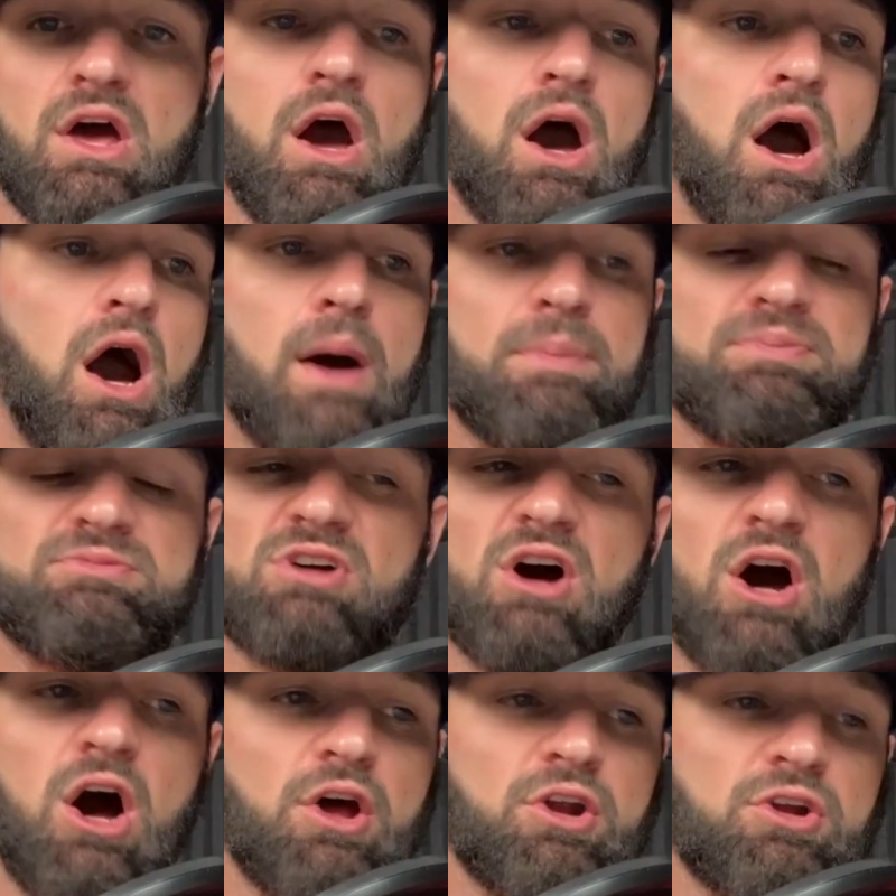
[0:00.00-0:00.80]
up to
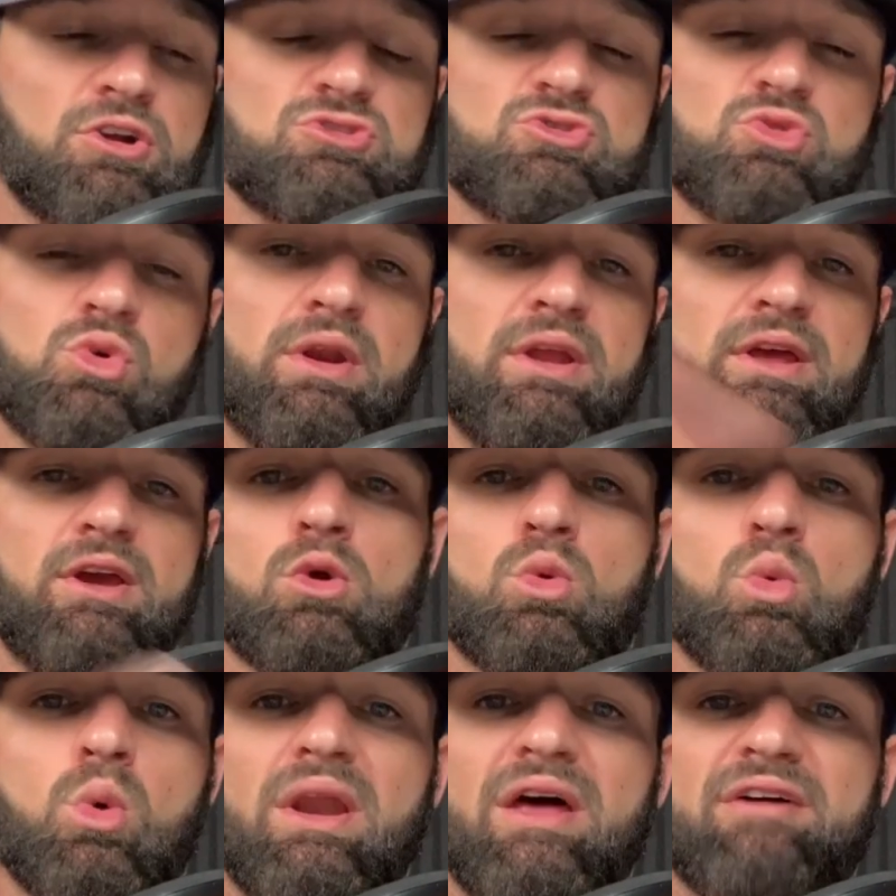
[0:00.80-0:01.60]
120 or
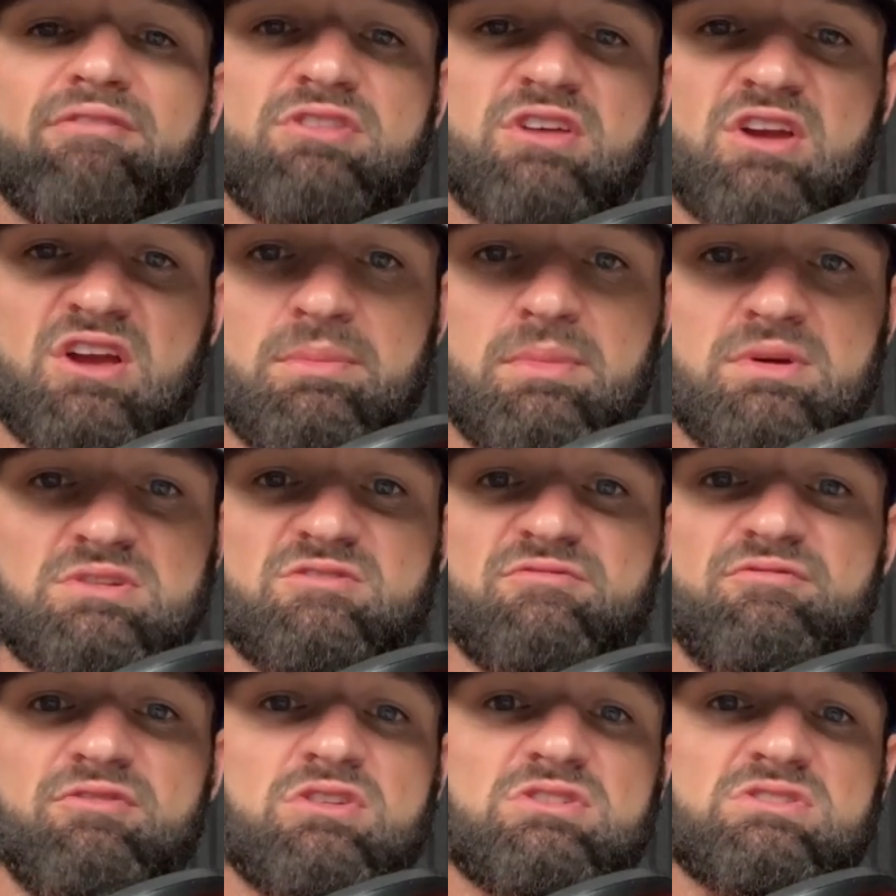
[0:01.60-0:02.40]
whatever the
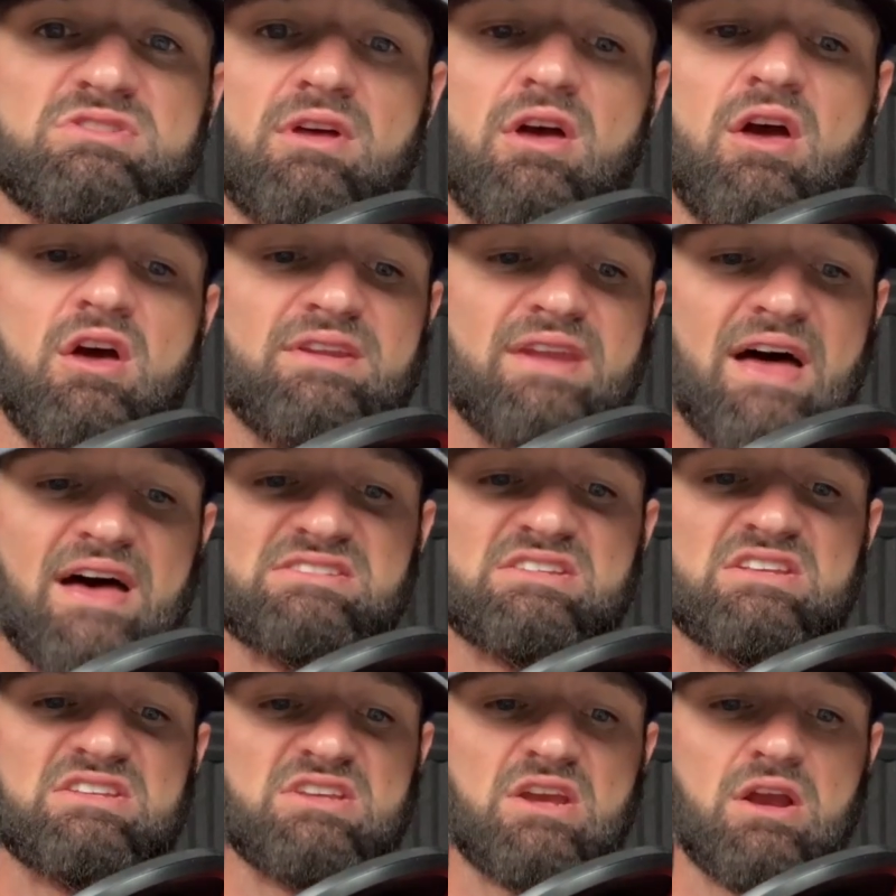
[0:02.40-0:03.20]
commission feels
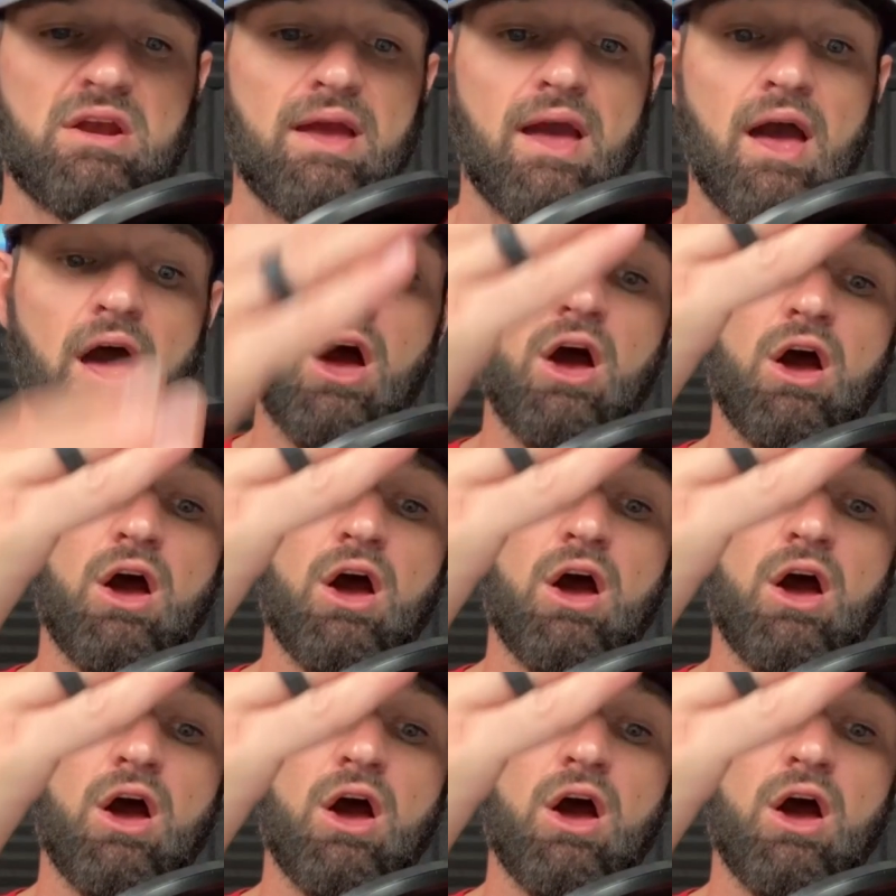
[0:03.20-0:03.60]
necessary.